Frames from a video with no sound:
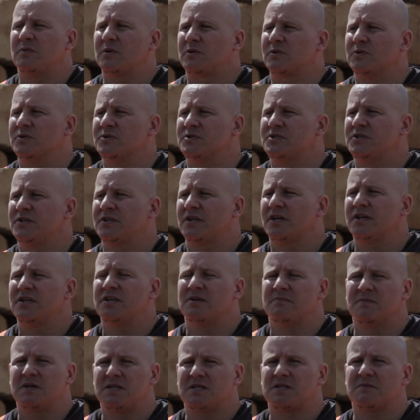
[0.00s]
because you know
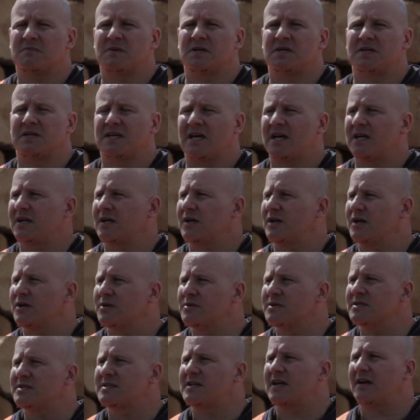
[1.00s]
you're meant to be gung-ho and